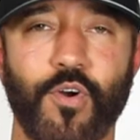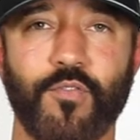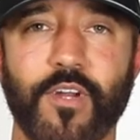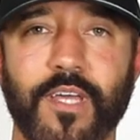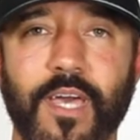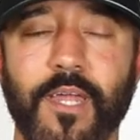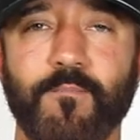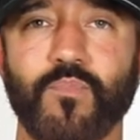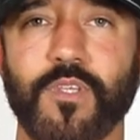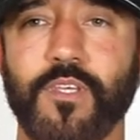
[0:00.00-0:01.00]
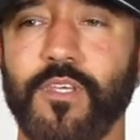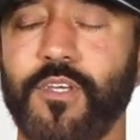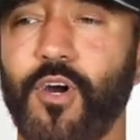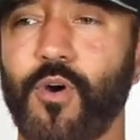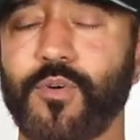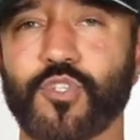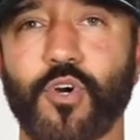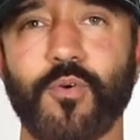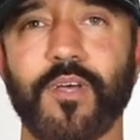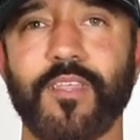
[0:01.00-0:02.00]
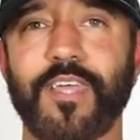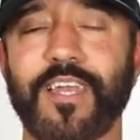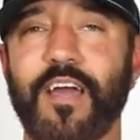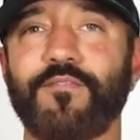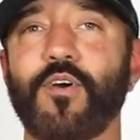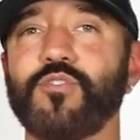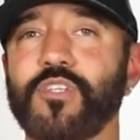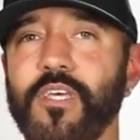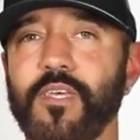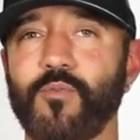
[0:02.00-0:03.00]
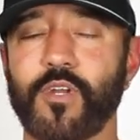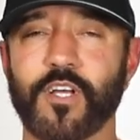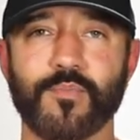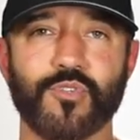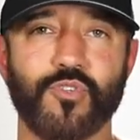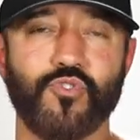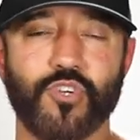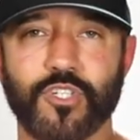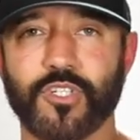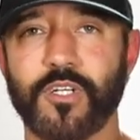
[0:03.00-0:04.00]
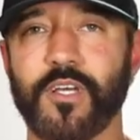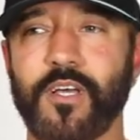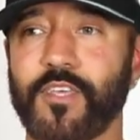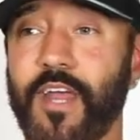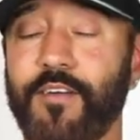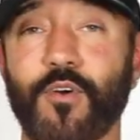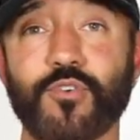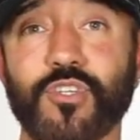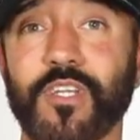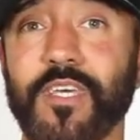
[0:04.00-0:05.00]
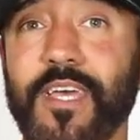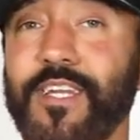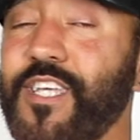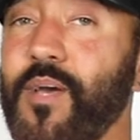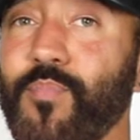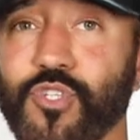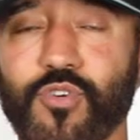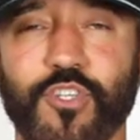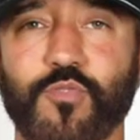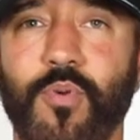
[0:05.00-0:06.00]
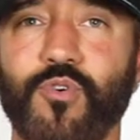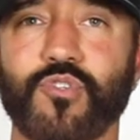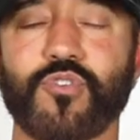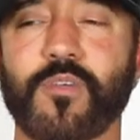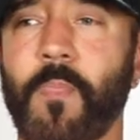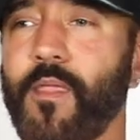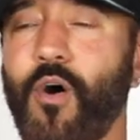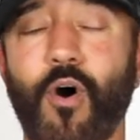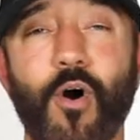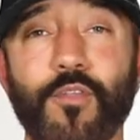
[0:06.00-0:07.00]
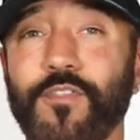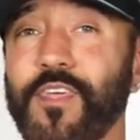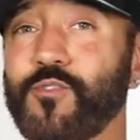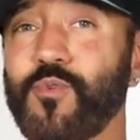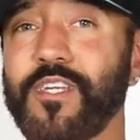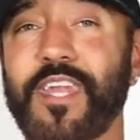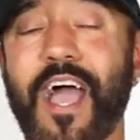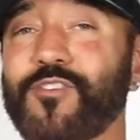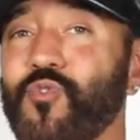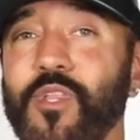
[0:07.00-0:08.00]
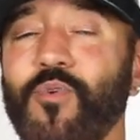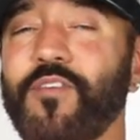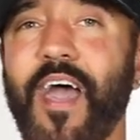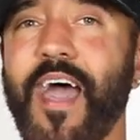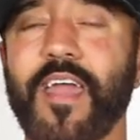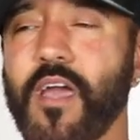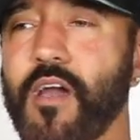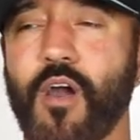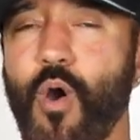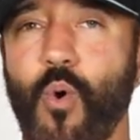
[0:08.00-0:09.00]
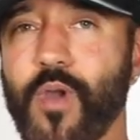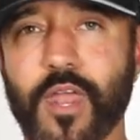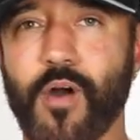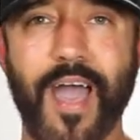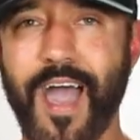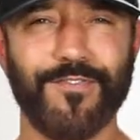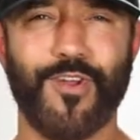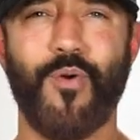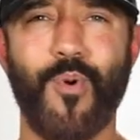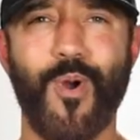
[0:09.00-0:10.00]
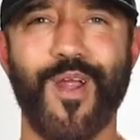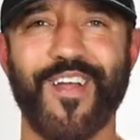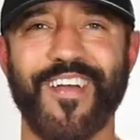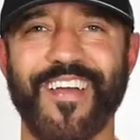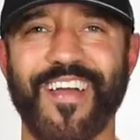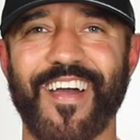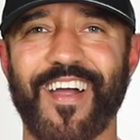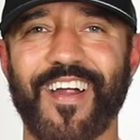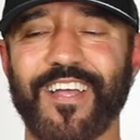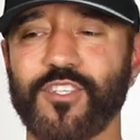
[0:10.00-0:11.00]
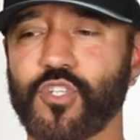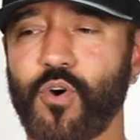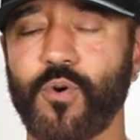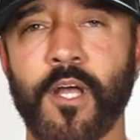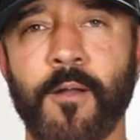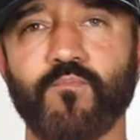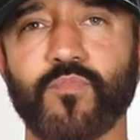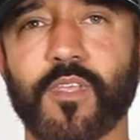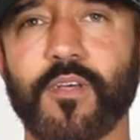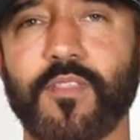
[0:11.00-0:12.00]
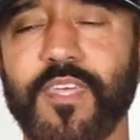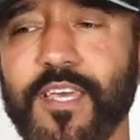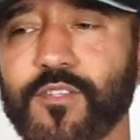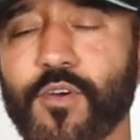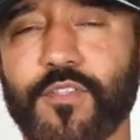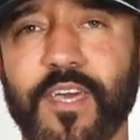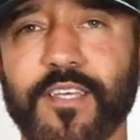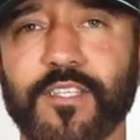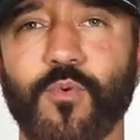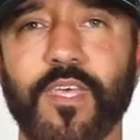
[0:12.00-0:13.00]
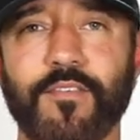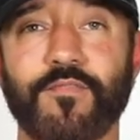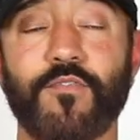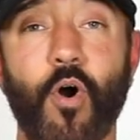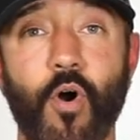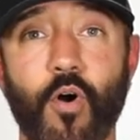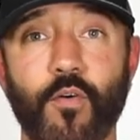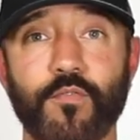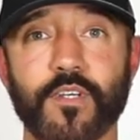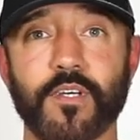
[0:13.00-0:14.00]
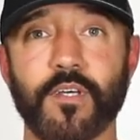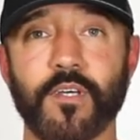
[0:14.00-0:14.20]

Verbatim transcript: and over again, you know? And so that diversity when it comes to nutrition, the diversity in temperature exposures, all the things we naturally would have had, we don't have no more, all right? So these are things that we evolved